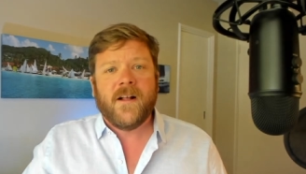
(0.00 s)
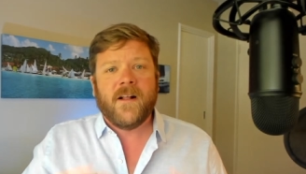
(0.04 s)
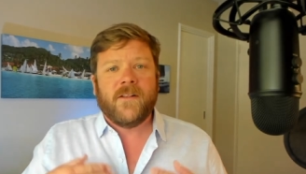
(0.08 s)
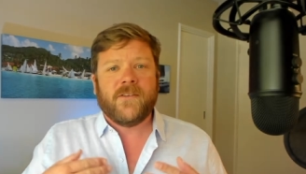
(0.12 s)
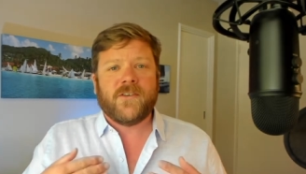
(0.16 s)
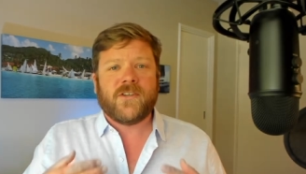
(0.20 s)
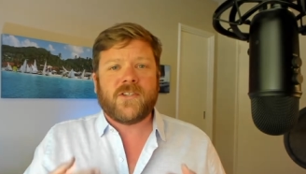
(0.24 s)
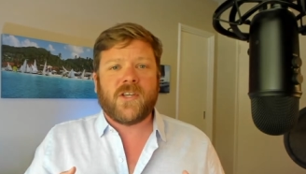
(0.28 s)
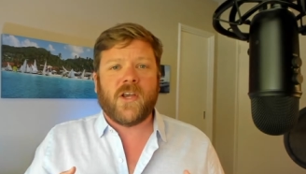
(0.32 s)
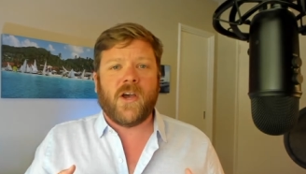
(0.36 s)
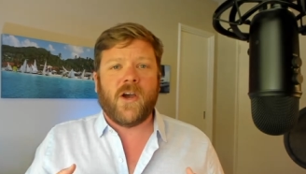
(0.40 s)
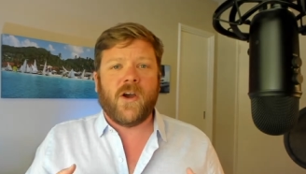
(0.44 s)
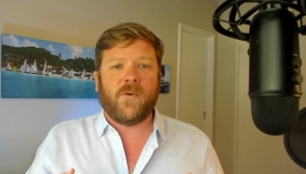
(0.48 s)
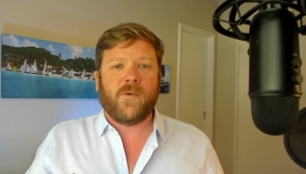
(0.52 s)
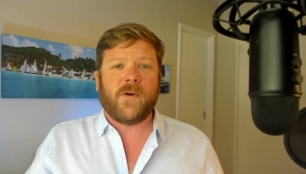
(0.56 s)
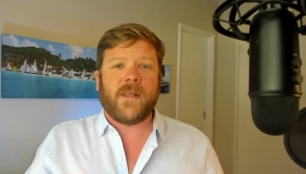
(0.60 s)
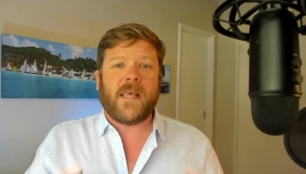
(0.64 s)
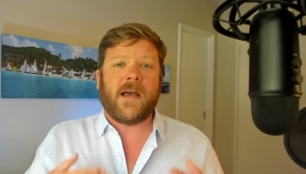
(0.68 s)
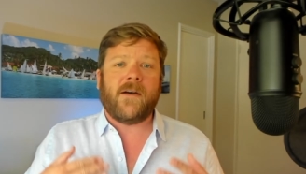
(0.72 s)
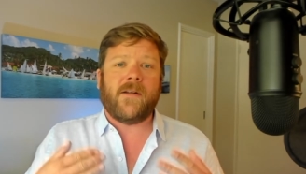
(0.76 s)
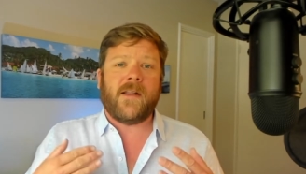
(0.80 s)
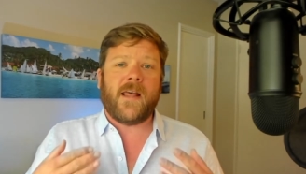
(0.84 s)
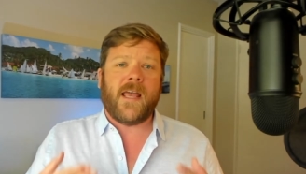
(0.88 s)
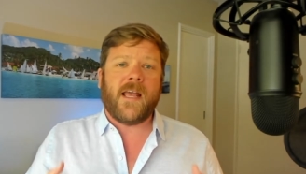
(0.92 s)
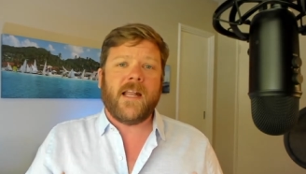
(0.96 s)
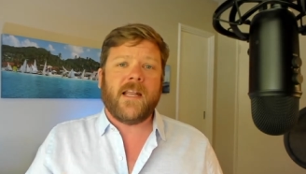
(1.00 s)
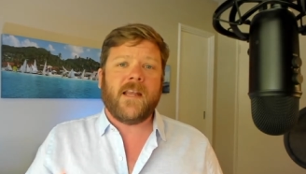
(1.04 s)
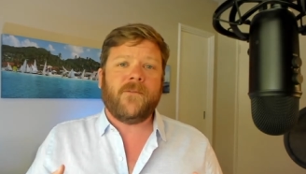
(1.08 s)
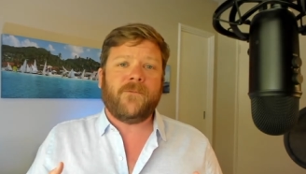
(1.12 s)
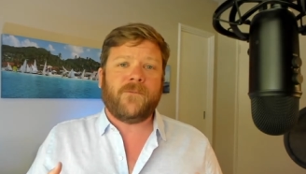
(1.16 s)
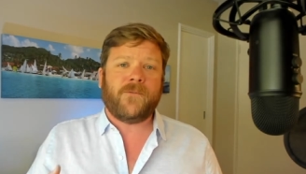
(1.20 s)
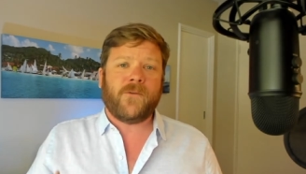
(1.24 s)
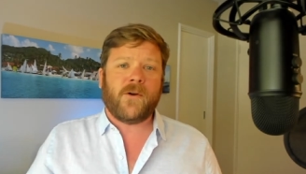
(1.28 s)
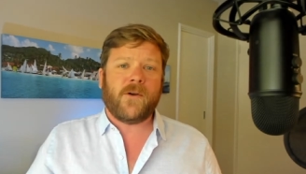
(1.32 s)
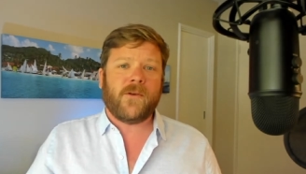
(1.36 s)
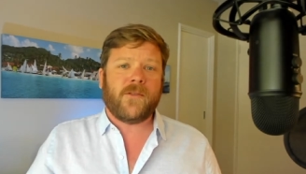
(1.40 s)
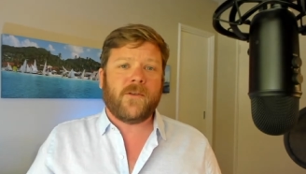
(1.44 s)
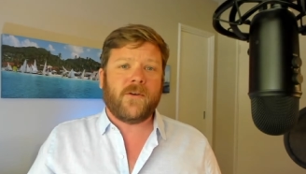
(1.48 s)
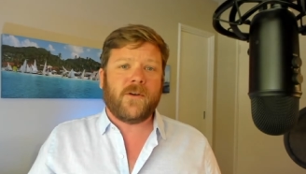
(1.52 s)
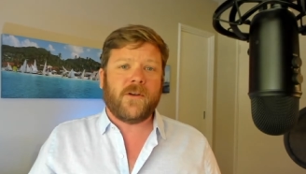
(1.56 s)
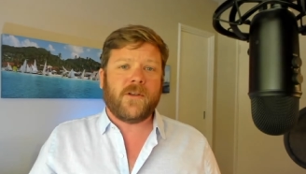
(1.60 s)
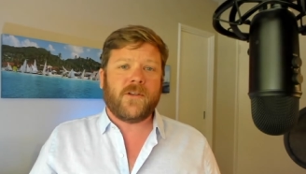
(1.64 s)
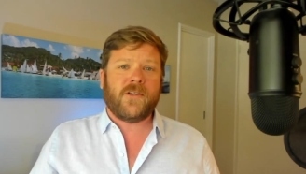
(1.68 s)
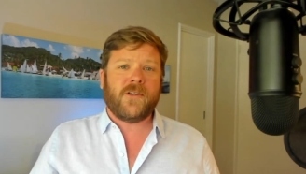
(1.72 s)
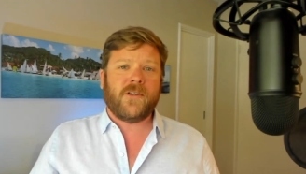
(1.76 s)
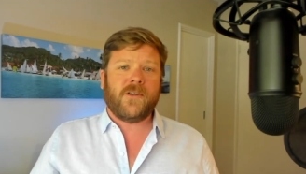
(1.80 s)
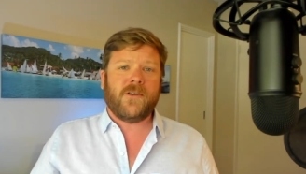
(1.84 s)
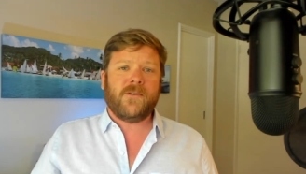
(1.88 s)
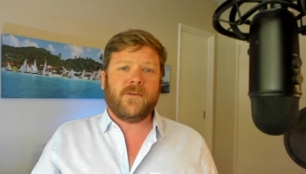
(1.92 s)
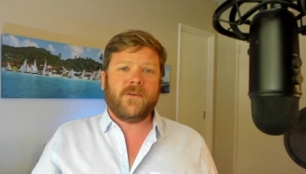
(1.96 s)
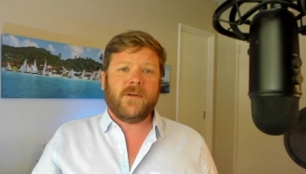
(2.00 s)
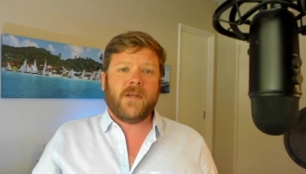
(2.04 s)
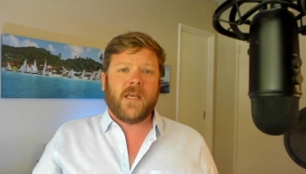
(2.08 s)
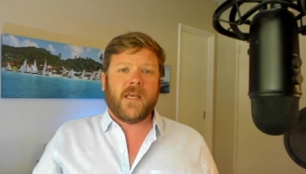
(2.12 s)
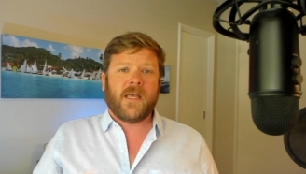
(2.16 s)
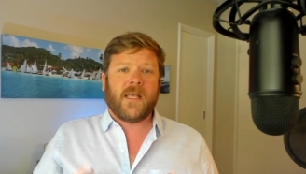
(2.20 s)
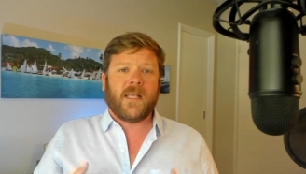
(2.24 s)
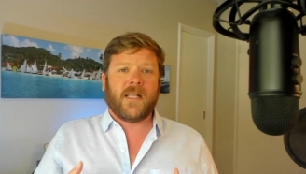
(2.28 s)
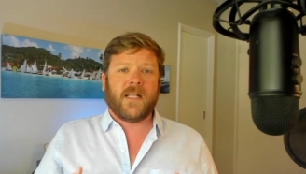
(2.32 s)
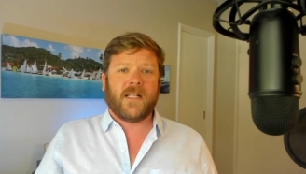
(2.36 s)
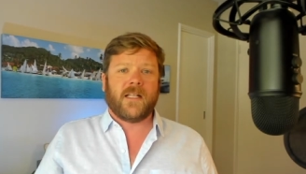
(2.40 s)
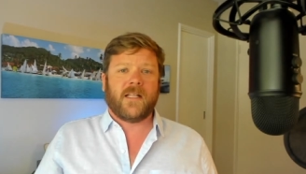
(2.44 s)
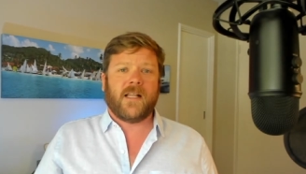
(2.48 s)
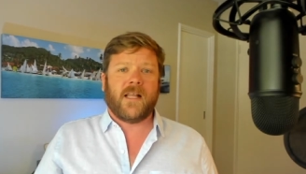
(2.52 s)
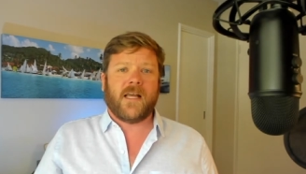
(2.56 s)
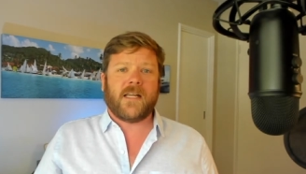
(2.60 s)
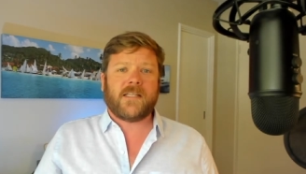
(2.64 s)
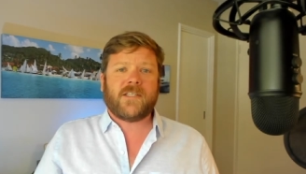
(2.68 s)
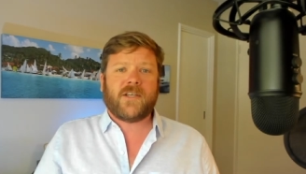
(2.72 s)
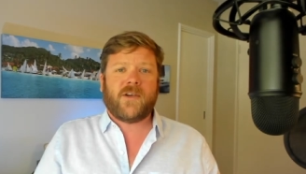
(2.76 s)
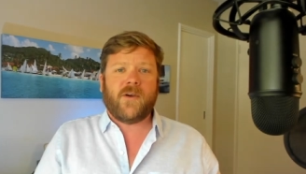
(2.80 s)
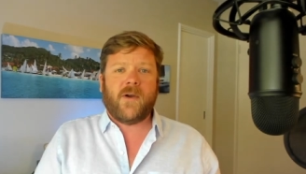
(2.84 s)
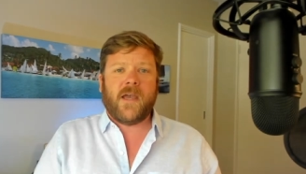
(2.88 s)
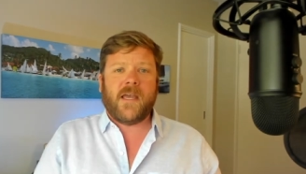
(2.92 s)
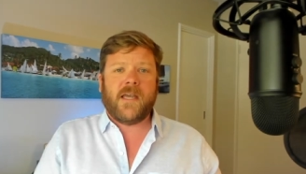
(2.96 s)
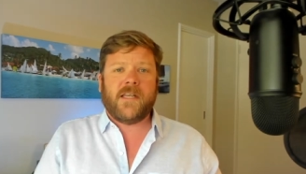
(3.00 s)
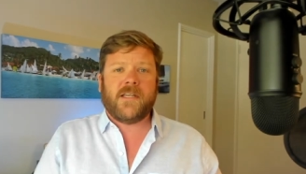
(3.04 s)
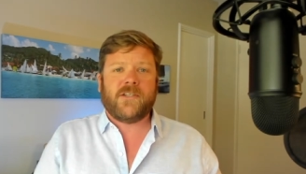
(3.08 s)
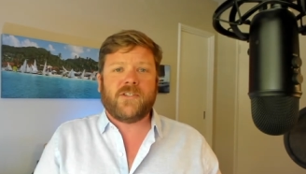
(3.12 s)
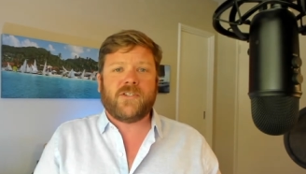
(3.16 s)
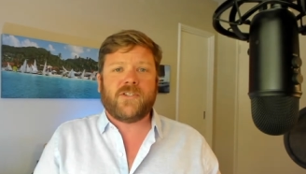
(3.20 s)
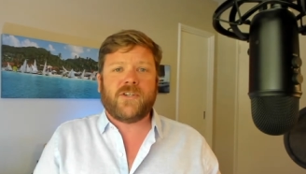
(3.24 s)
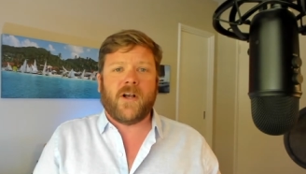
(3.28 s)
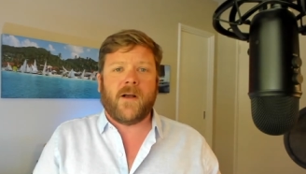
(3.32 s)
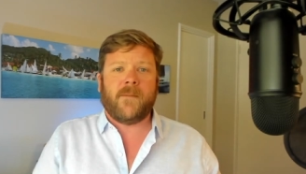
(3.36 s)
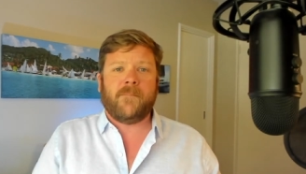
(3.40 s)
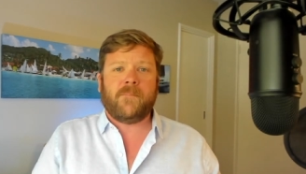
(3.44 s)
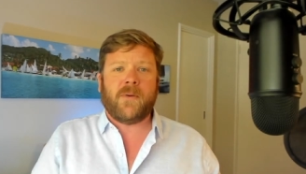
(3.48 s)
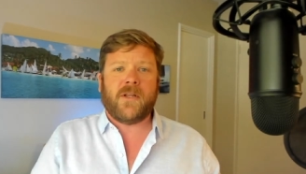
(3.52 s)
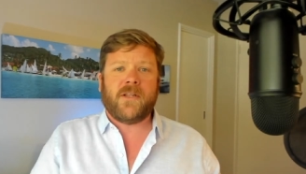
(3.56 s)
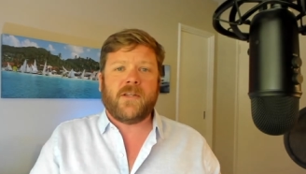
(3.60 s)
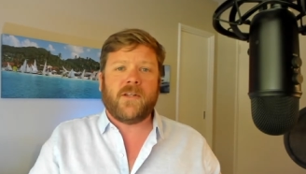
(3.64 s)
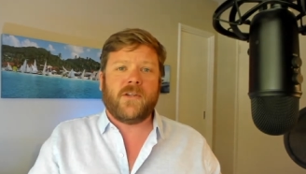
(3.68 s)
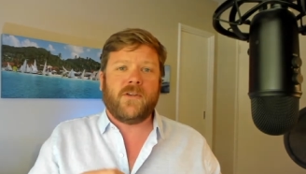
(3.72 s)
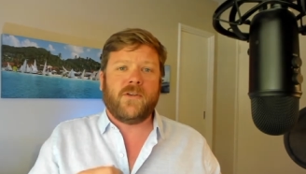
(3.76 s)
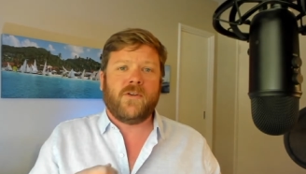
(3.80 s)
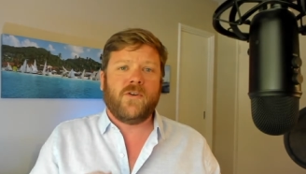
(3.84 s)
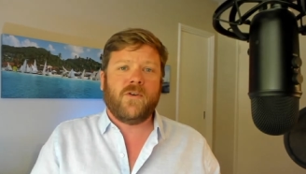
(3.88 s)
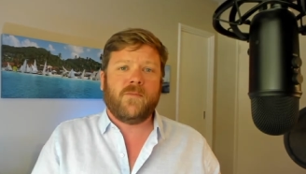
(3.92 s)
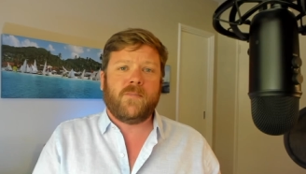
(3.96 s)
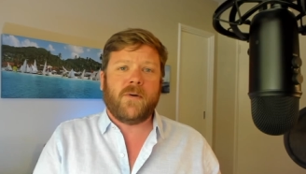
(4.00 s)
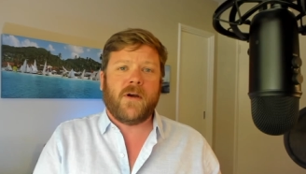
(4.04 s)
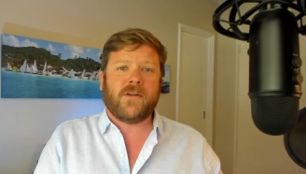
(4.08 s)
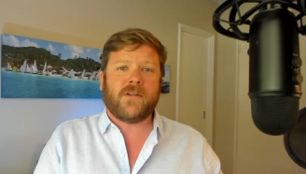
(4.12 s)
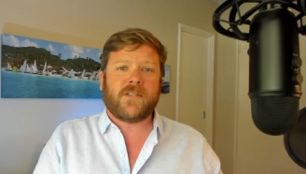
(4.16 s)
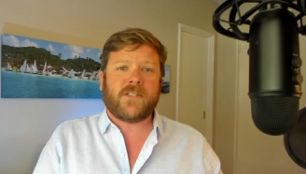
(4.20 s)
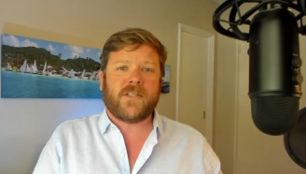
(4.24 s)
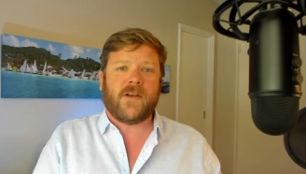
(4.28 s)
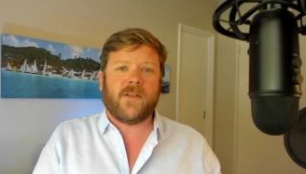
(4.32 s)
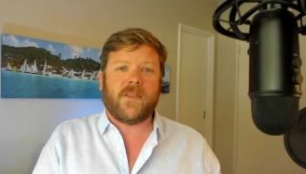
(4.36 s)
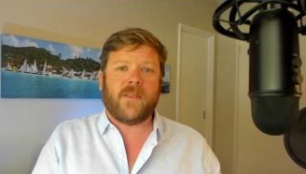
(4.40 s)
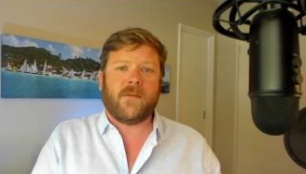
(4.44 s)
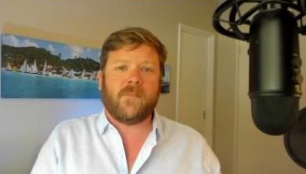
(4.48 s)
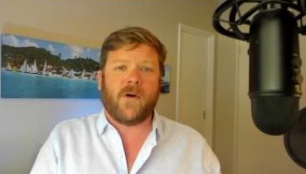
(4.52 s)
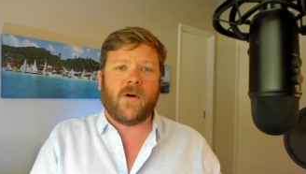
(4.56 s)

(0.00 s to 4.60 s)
So without any further ado, let's go ahead and jump into new boats on the